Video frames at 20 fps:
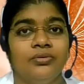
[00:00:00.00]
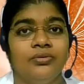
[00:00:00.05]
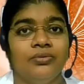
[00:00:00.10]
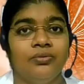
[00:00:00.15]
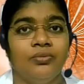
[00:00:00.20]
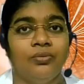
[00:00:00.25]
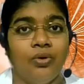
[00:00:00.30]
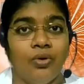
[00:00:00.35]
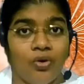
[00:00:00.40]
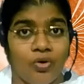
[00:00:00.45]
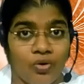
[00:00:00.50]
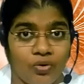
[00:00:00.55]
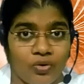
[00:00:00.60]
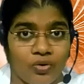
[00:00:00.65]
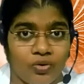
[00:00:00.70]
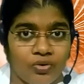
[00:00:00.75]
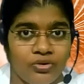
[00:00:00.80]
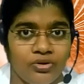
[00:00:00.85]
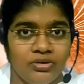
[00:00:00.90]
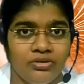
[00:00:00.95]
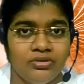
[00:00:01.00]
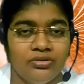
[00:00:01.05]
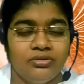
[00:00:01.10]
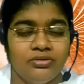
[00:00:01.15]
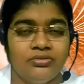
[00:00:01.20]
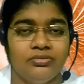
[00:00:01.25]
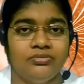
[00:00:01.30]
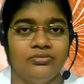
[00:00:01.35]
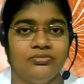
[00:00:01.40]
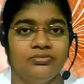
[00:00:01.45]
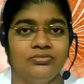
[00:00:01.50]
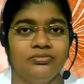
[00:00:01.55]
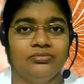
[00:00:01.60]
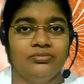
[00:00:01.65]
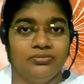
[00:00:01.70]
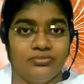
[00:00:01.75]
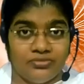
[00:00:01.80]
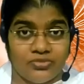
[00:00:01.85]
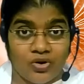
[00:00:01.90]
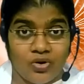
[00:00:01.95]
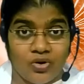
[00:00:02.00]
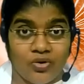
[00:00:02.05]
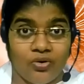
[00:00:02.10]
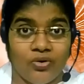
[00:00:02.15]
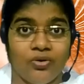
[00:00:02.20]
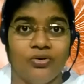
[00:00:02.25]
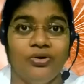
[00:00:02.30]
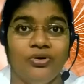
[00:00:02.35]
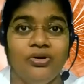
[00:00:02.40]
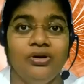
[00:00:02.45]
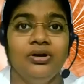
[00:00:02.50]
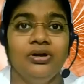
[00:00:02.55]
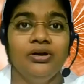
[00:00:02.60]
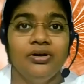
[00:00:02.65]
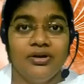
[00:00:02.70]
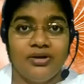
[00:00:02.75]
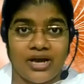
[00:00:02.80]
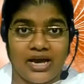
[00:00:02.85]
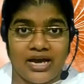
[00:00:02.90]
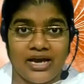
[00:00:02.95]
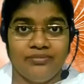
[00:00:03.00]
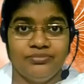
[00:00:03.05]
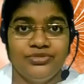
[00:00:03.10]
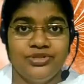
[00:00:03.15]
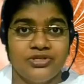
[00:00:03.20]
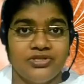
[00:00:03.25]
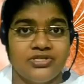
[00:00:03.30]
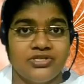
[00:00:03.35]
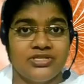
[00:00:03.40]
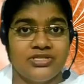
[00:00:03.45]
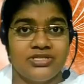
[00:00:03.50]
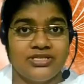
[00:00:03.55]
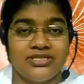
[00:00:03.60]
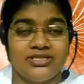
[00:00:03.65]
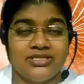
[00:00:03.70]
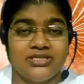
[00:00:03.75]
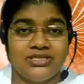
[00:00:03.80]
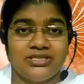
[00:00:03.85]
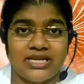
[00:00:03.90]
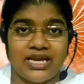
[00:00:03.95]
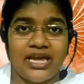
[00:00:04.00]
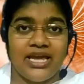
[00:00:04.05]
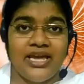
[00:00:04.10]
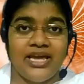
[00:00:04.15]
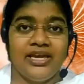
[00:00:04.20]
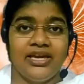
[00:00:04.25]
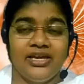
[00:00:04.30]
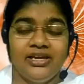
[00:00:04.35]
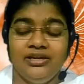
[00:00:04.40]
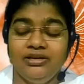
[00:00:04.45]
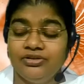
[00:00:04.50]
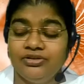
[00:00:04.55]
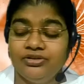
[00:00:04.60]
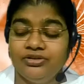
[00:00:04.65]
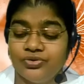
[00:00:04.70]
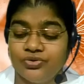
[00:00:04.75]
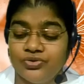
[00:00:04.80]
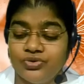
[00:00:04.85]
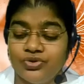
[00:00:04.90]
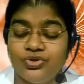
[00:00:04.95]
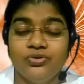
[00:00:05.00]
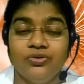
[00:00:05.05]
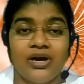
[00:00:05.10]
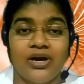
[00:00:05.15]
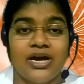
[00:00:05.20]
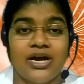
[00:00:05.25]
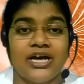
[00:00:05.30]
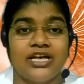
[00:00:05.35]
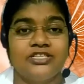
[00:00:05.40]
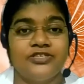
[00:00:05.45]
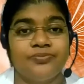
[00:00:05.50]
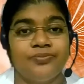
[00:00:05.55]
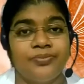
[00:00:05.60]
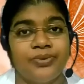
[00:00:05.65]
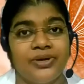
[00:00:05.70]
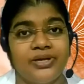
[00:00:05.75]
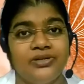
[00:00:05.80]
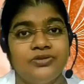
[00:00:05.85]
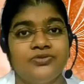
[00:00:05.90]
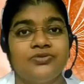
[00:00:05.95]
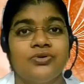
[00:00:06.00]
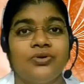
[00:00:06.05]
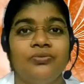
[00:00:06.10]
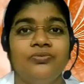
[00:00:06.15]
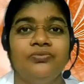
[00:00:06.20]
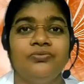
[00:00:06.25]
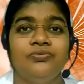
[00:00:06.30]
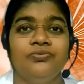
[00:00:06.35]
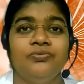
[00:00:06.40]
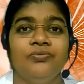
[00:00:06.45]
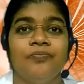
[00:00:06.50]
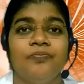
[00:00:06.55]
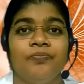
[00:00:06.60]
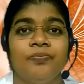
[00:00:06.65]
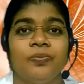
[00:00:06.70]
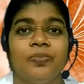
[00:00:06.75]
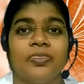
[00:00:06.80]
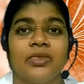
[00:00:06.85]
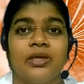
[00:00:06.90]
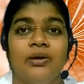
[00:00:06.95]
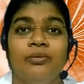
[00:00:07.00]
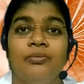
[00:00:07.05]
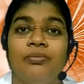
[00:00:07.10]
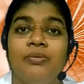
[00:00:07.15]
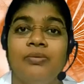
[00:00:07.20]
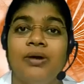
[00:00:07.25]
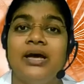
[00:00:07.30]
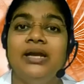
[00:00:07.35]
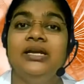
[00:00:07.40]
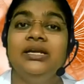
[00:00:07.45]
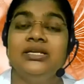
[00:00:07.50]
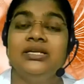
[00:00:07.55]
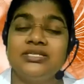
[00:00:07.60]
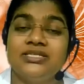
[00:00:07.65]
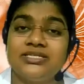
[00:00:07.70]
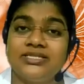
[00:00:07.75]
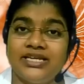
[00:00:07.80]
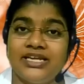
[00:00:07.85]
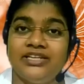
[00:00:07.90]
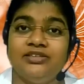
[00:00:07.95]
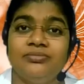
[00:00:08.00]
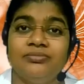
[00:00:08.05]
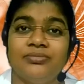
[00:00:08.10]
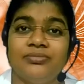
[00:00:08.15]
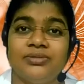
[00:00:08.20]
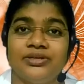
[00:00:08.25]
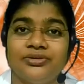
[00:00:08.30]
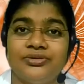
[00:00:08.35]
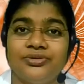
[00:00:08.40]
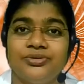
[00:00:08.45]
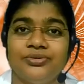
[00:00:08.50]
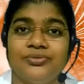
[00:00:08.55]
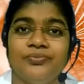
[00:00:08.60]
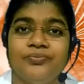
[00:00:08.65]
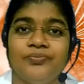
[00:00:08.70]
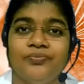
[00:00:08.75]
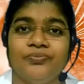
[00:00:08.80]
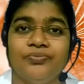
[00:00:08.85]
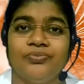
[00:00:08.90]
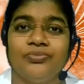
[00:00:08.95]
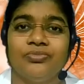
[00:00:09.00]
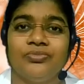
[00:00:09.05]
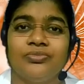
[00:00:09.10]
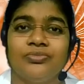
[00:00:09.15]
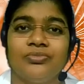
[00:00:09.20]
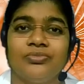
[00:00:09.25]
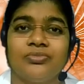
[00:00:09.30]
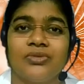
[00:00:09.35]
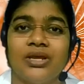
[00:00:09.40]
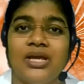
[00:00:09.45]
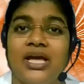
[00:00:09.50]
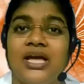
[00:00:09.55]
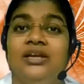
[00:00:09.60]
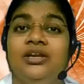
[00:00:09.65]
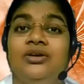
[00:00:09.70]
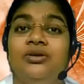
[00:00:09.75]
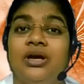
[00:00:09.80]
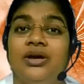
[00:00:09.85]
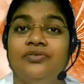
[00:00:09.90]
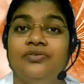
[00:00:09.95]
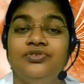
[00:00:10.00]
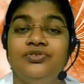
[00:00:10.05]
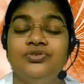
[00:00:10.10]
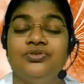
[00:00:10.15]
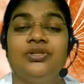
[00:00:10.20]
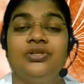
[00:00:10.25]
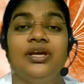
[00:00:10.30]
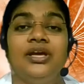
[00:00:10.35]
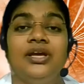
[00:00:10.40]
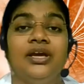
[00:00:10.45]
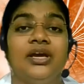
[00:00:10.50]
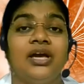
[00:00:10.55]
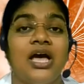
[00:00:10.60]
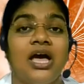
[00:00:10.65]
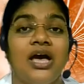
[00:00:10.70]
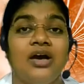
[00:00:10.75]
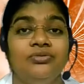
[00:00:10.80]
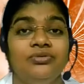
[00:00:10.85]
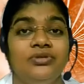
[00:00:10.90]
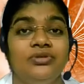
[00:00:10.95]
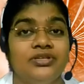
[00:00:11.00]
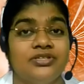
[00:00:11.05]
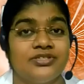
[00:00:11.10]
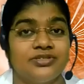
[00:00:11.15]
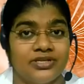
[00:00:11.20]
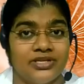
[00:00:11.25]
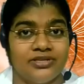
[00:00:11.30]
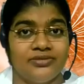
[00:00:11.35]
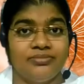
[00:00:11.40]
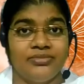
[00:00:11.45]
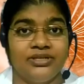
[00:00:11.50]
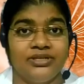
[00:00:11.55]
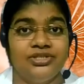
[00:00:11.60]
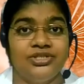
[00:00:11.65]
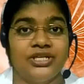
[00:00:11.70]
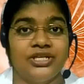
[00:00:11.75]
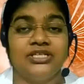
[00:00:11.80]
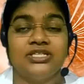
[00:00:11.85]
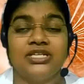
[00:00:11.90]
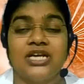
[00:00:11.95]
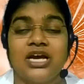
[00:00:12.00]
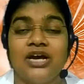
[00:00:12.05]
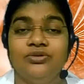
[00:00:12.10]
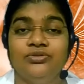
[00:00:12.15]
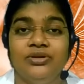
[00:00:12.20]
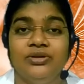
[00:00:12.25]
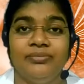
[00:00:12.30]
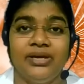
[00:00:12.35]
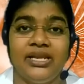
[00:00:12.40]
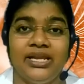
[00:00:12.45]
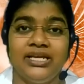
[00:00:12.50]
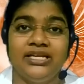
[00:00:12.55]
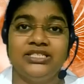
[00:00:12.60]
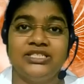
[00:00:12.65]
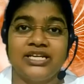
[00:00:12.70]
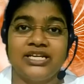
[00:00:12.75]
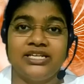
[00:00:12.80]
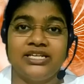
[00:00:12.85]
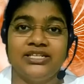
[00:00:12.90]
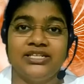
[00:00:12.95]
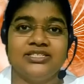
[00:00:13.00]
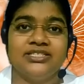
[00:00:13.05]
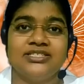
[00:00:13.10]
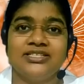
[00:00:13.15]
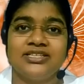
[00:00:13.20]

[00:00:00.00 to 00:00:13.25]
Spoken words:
or or I'm just saying two aspects of one statement, and you have to think how the statement change, how the meaning changes.